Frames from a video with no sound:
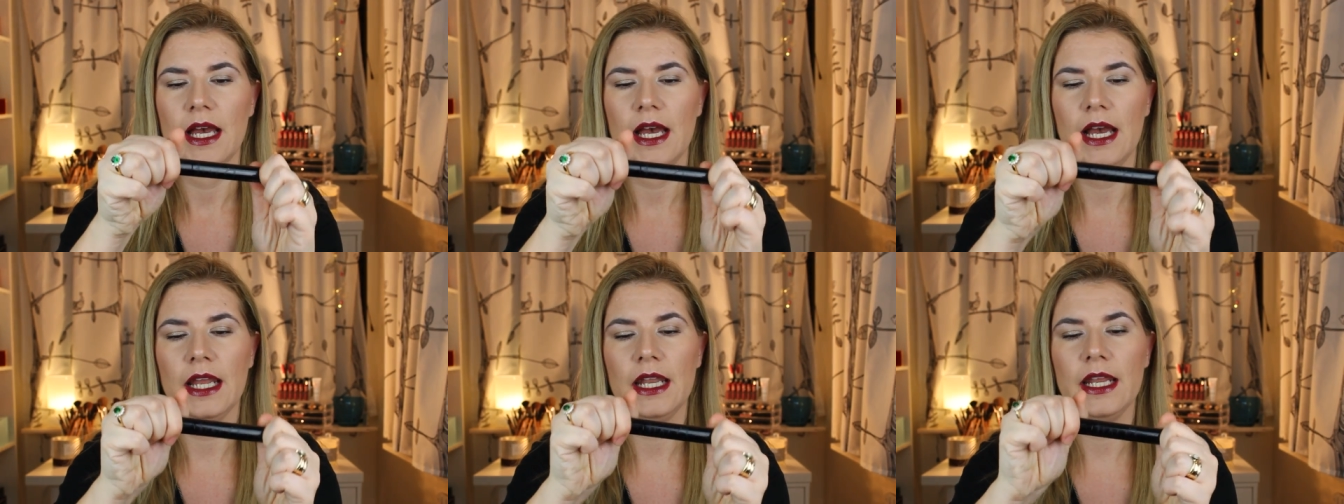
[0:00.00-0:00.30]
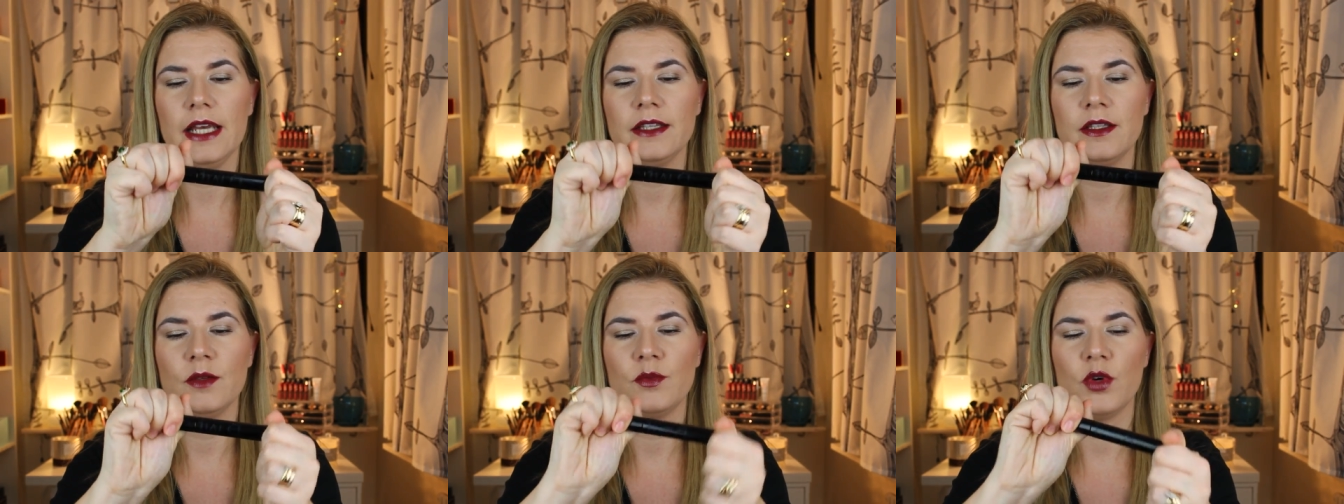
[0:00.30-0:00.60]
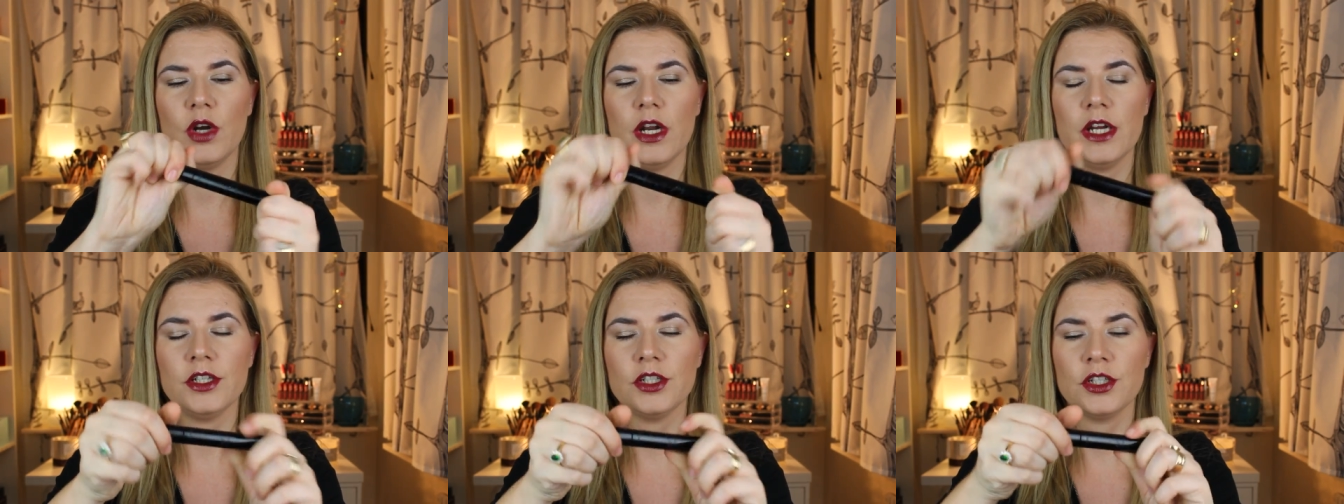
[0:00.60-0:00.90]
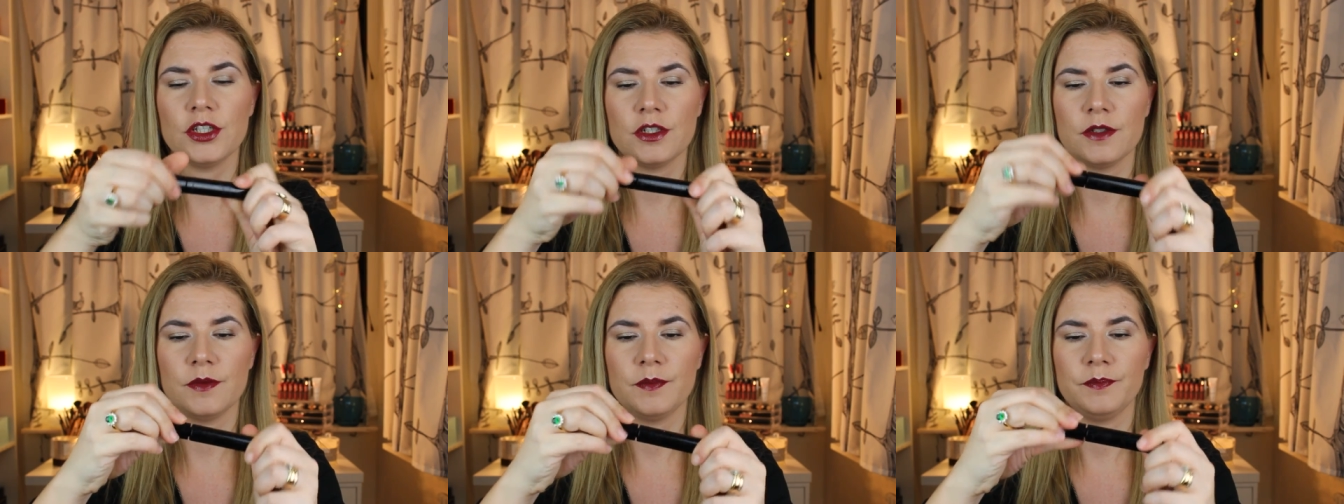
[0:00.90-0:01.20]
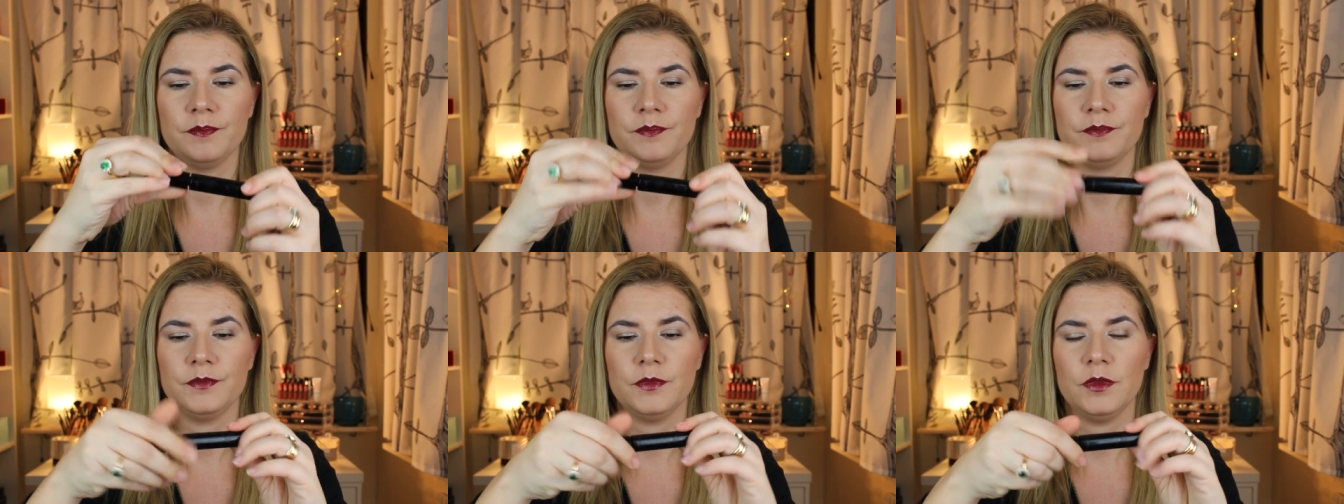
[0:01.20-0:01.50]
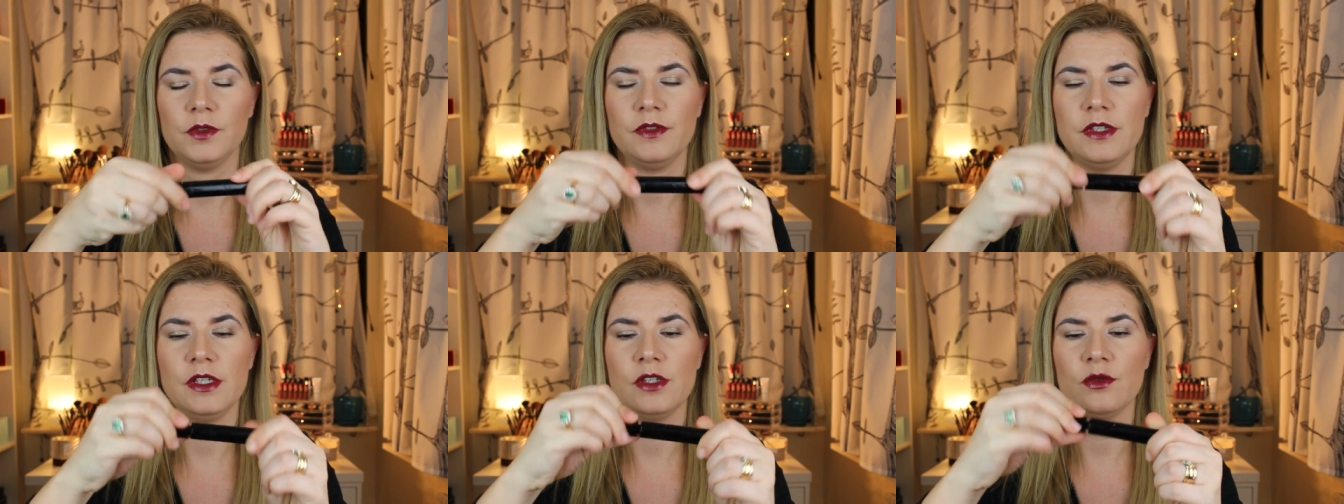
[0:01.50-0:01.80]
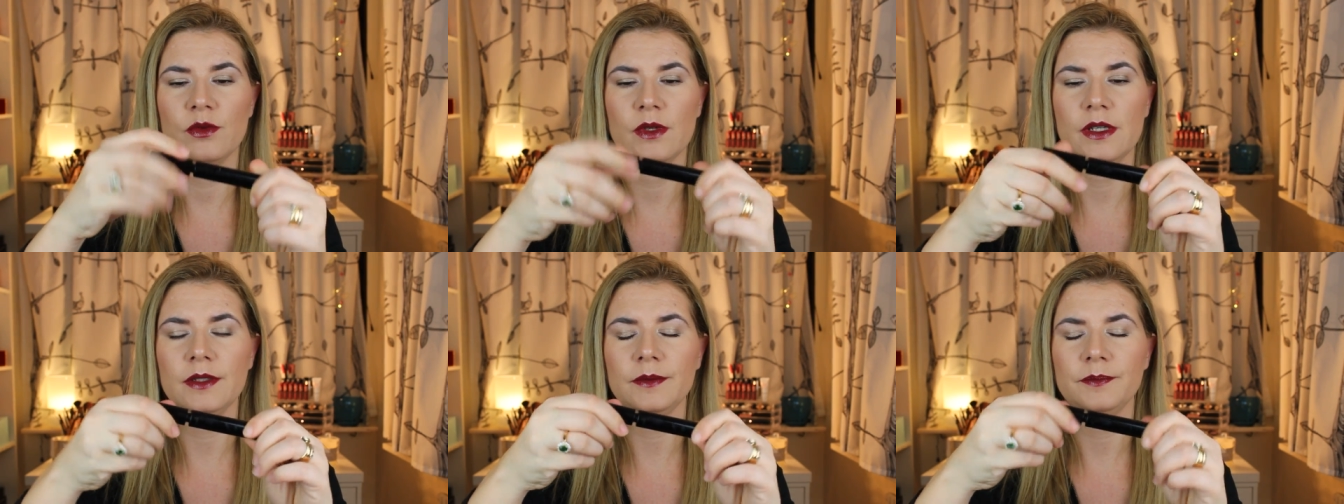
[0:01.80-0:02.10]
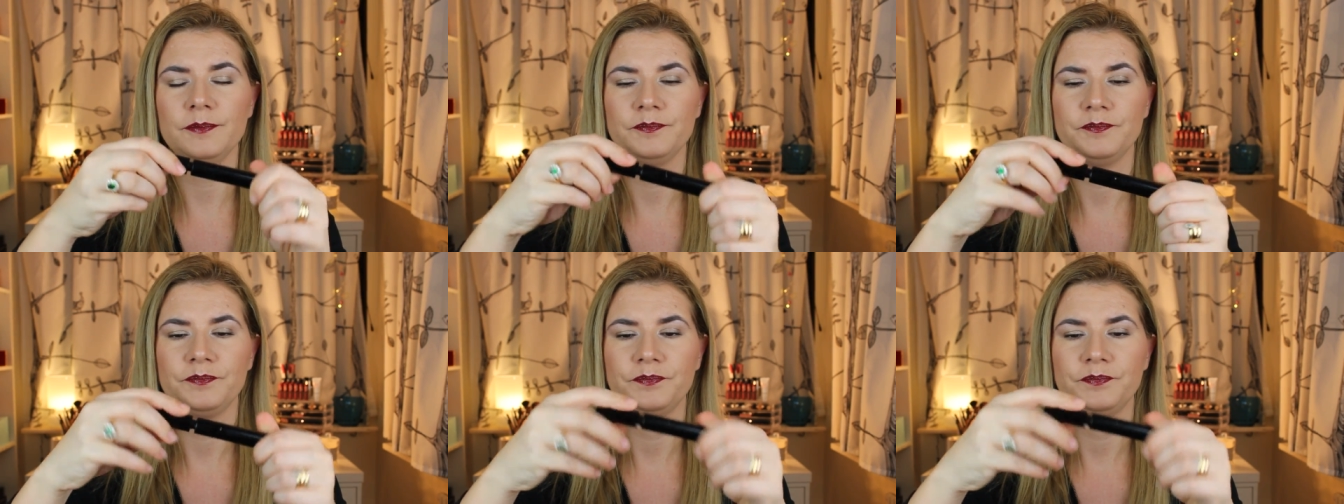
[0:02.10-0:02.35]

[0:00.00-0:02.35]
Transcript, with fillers: I like the brush of this one.